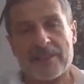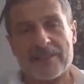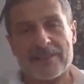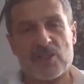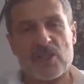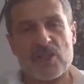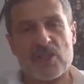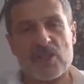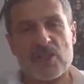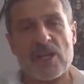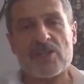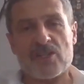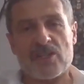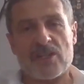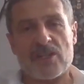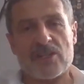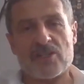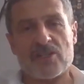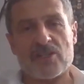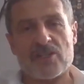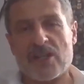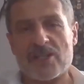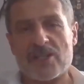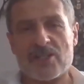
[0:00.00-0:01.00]
mountains
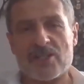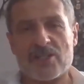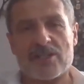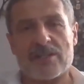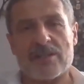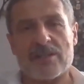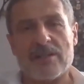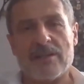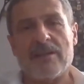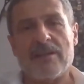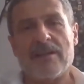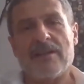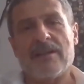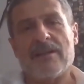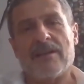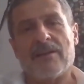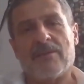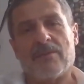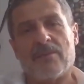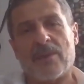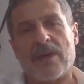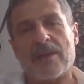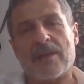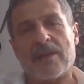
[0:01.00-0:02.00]
change
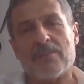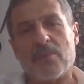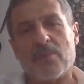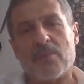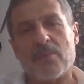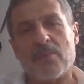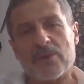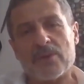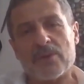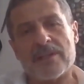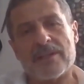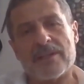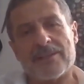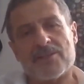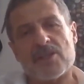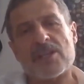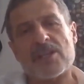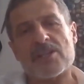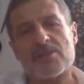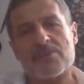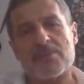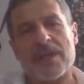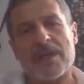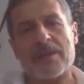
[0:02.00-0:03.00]
my body,
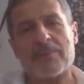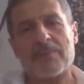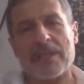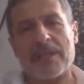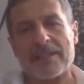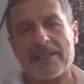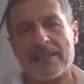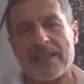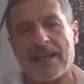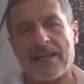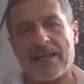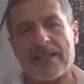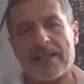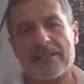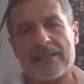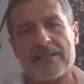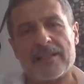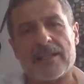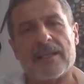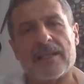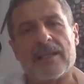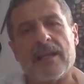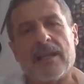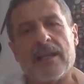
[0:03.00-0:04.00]
change my
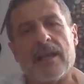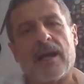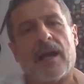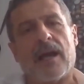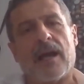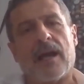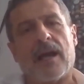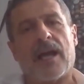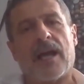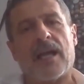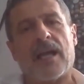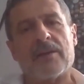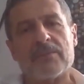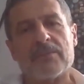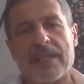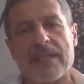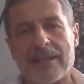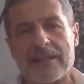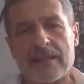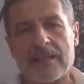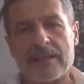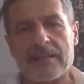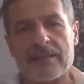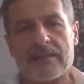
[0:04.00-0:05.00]
mentality. I'm
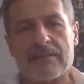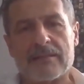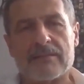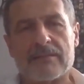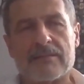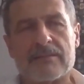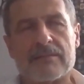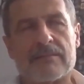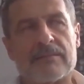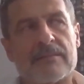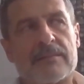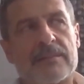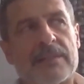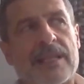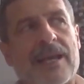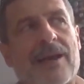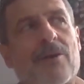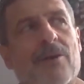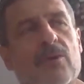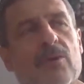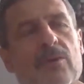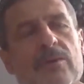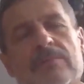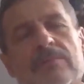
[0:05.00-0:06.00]
training
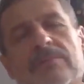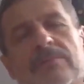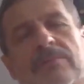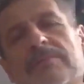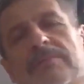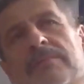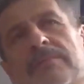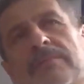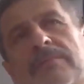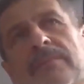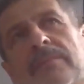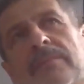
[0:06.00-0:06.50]
now